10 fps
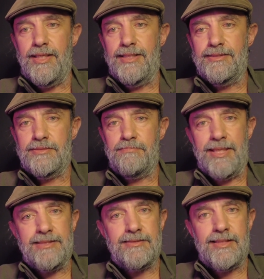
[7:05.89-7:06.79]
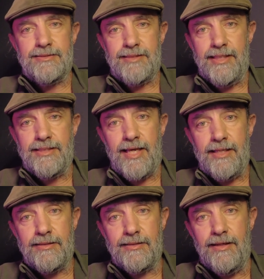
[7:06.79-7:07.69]
as best as they
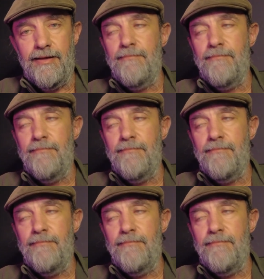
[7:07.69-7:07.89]
can.